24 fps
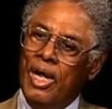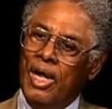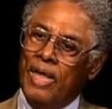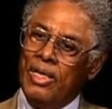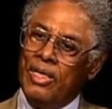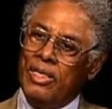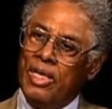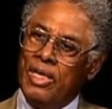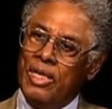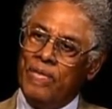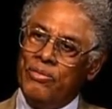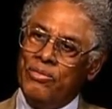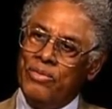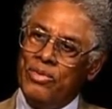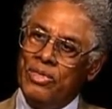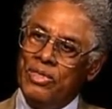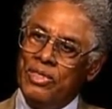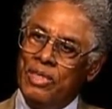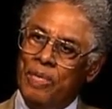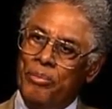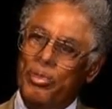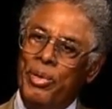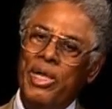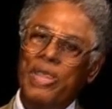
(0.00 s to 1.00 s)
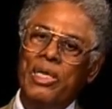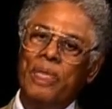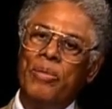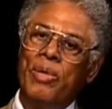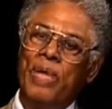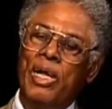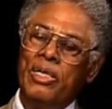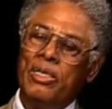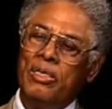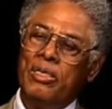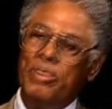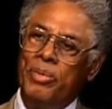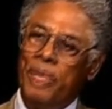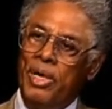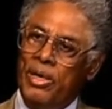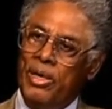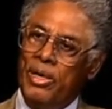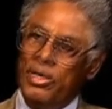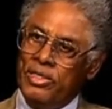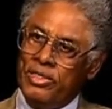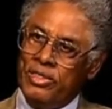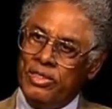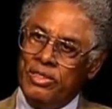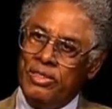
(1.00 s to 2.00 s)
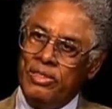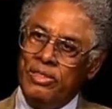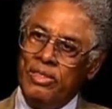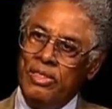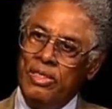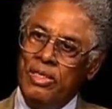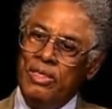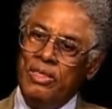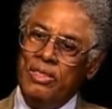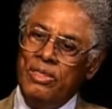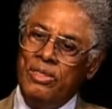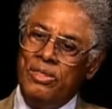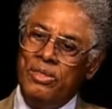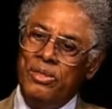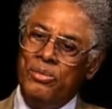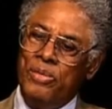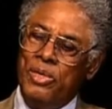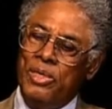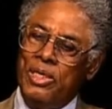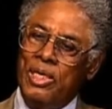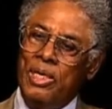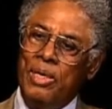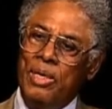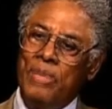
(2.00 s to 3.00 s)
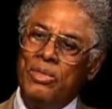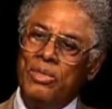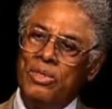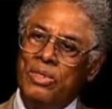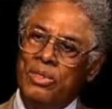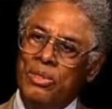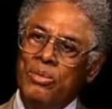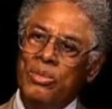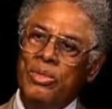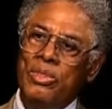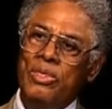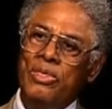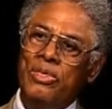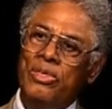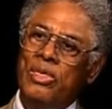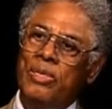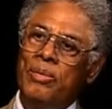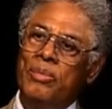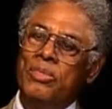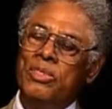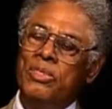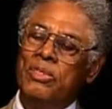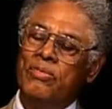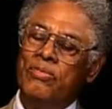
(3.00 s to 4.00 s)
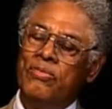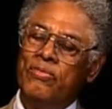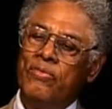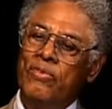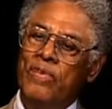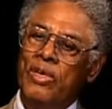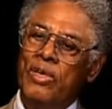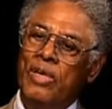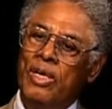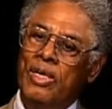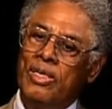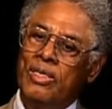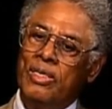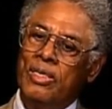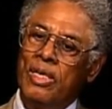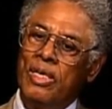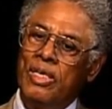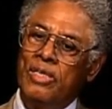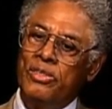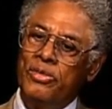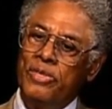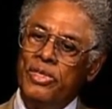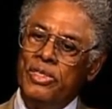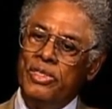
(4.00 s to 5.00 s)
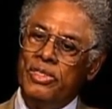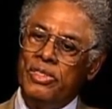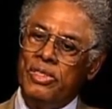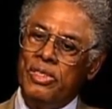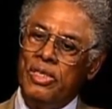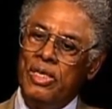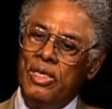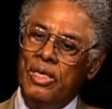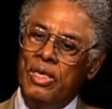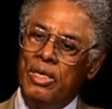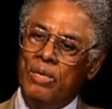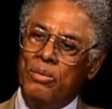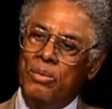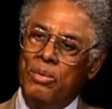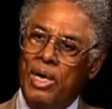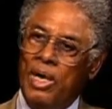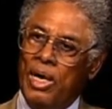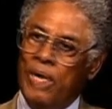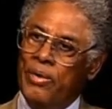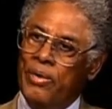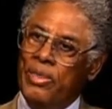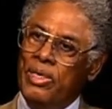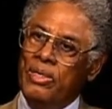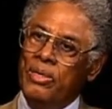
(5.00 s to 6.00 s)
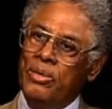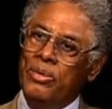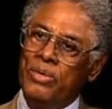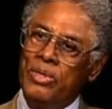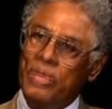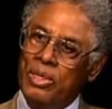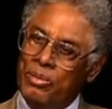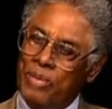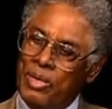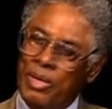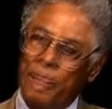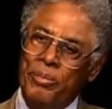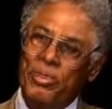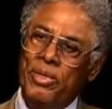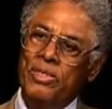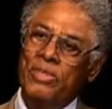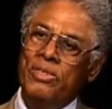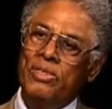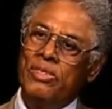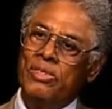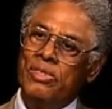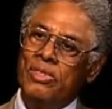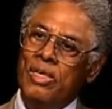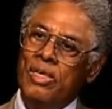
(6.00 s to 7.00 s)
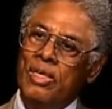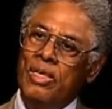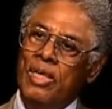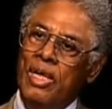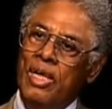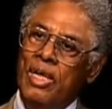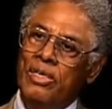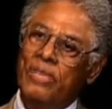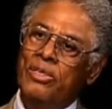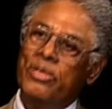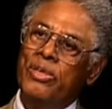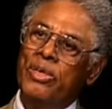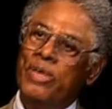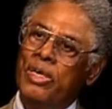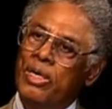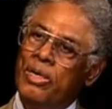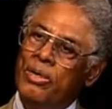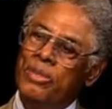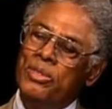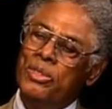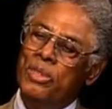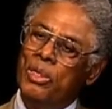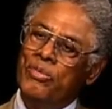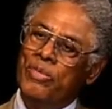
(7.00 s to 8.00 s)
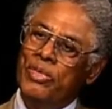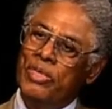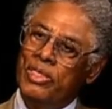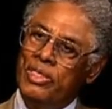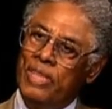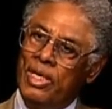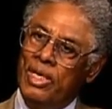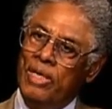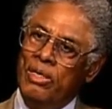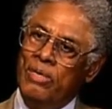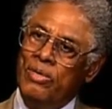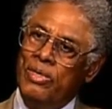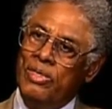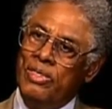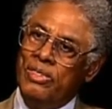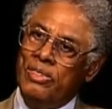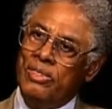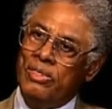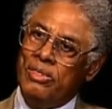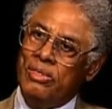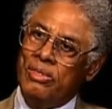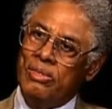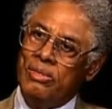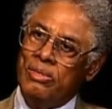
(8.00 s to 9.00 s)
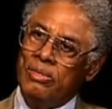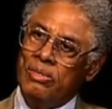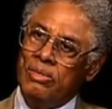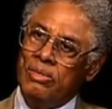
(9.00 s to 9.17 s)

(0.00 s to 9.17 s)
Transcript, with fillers: I think will uh, pale by comparison to what they will do in terms of uh, countries acquiring nuclear weapons and turning those over to terrorists,